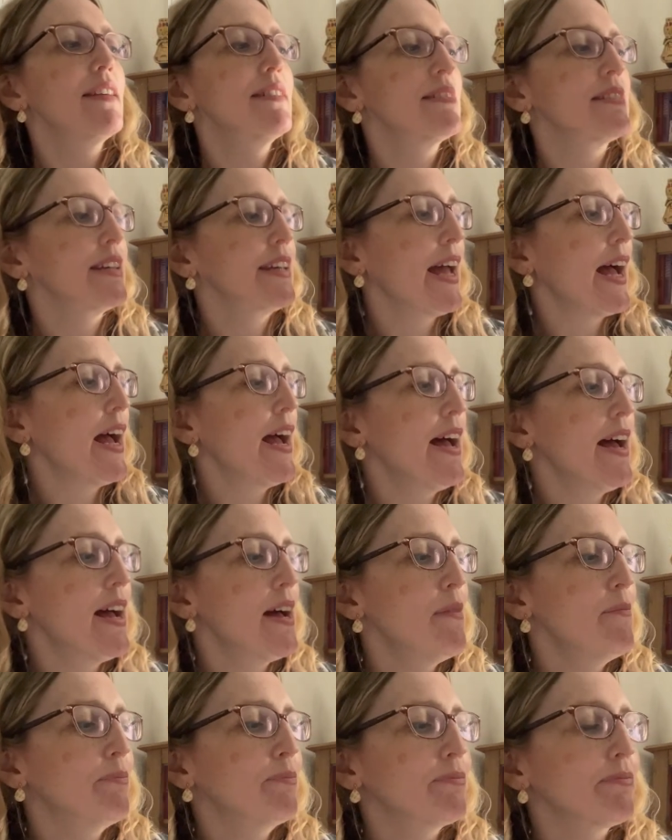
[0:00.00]
So yeah,
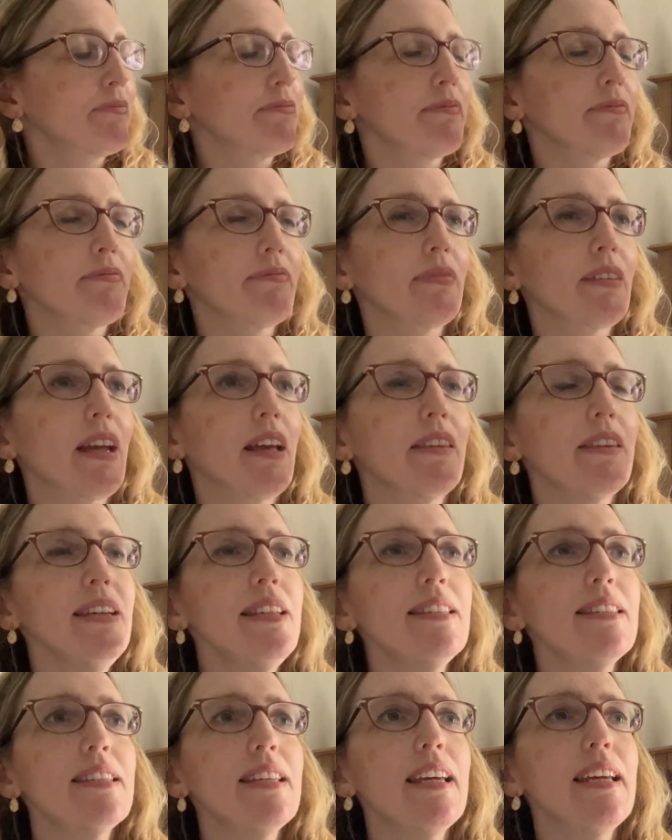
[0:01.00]

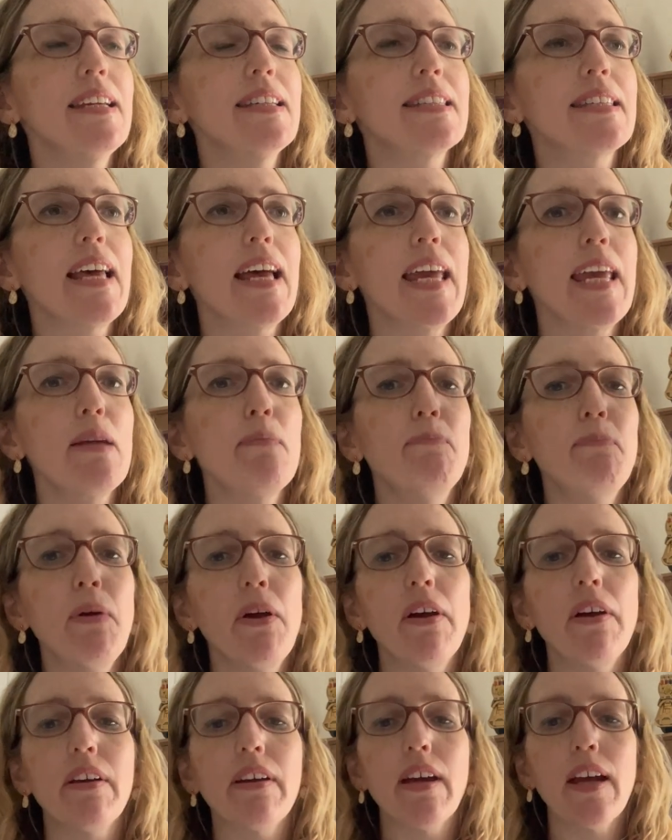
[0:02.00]
this is a
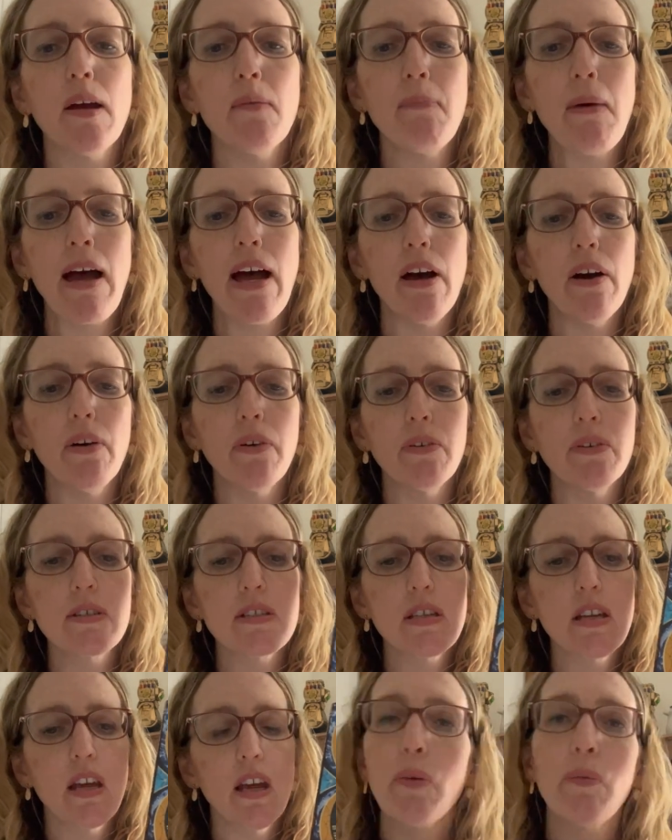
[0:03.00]
book
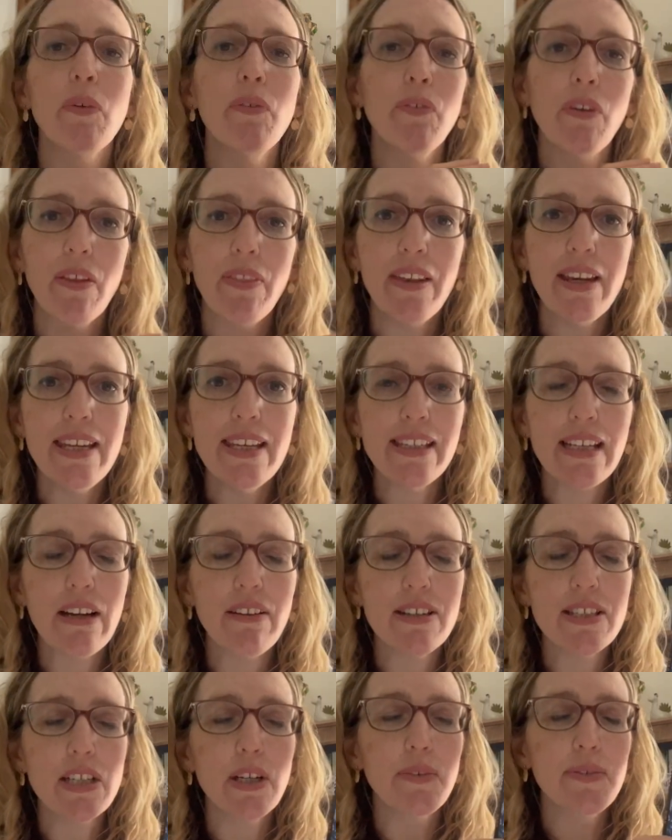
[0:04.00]
about, we follow the lead
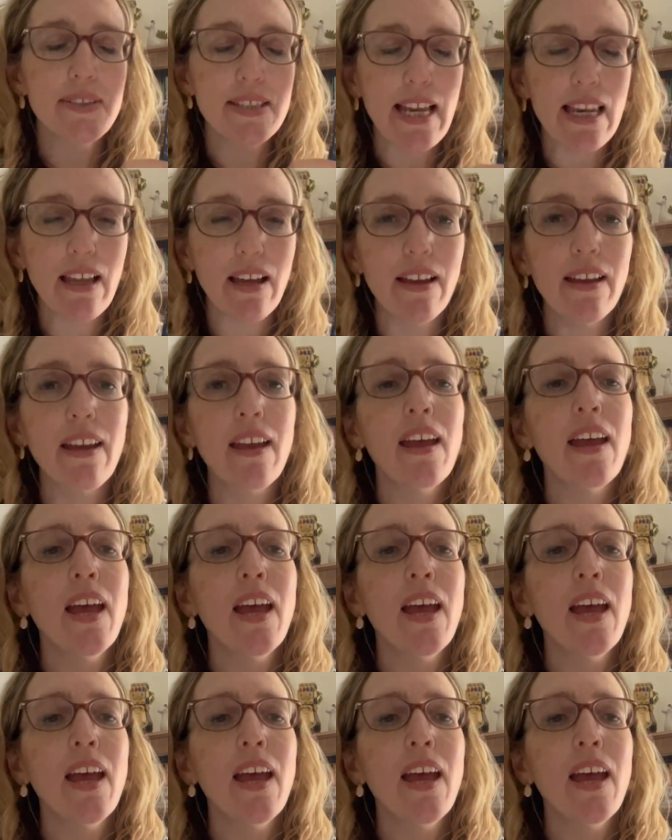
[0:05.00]
character of Stella,